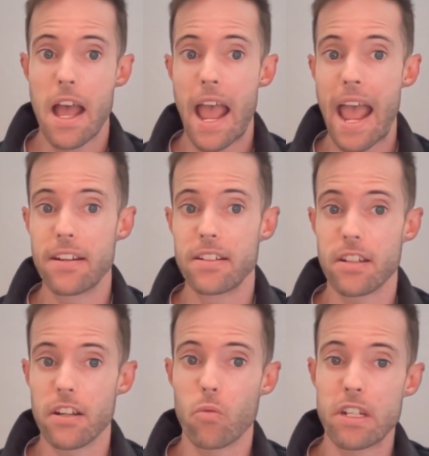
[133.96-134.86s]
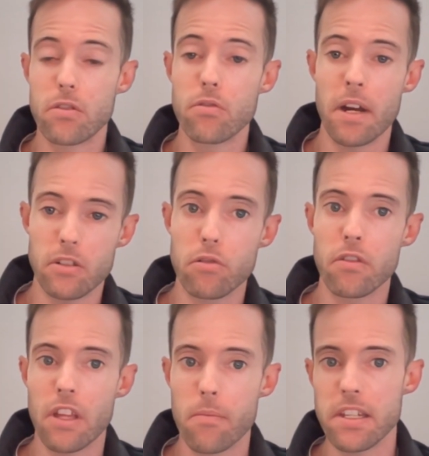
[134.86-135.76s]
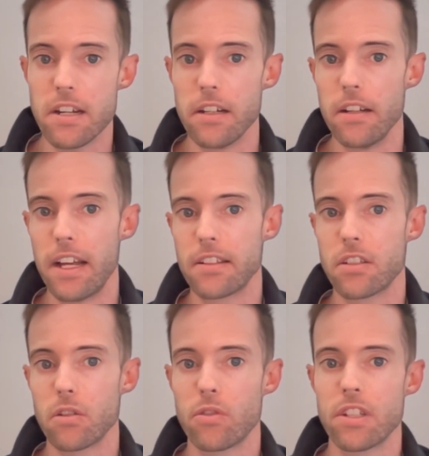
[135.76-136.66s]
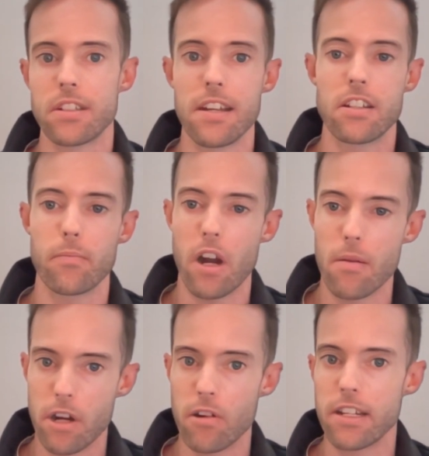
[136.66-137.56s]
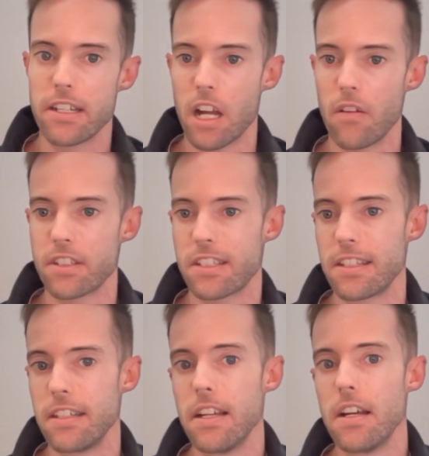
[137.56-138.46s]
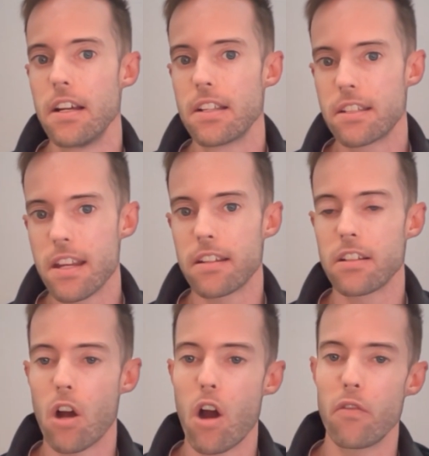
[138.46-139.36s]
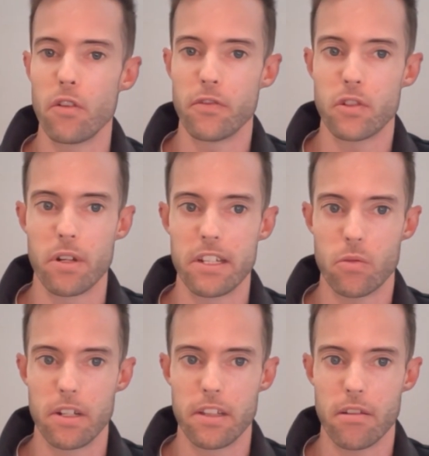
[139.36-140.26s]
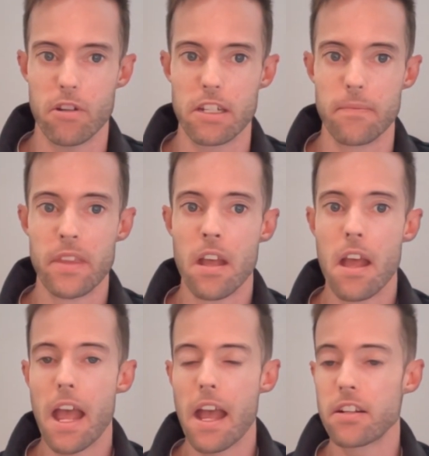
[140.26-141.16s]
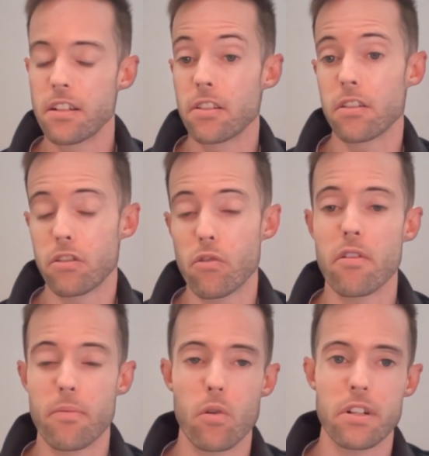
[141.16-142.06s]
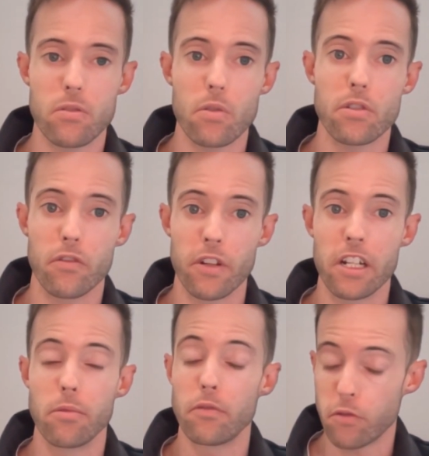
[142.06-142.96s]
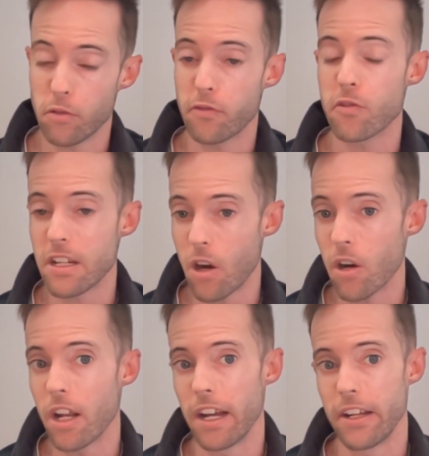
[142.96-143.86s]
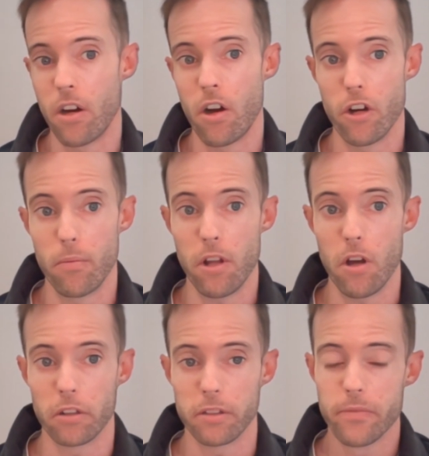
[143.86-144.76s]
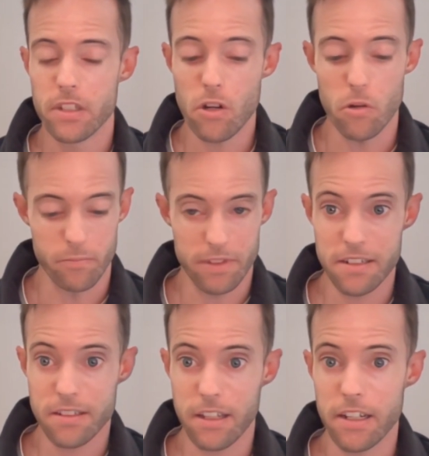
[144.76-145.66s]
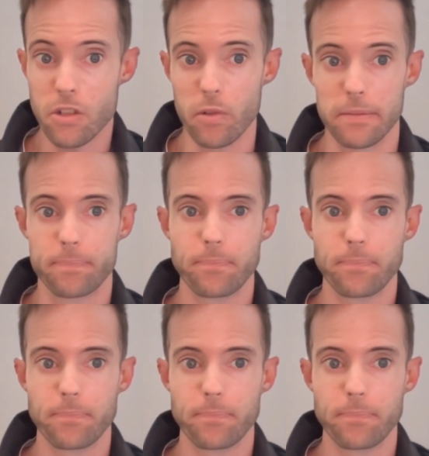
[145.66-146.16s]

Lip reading: And we do about 2 of them a year. And so this data primarily covers the second half of 2023. And this threat report is also available for free online on our blog. So let's get into it.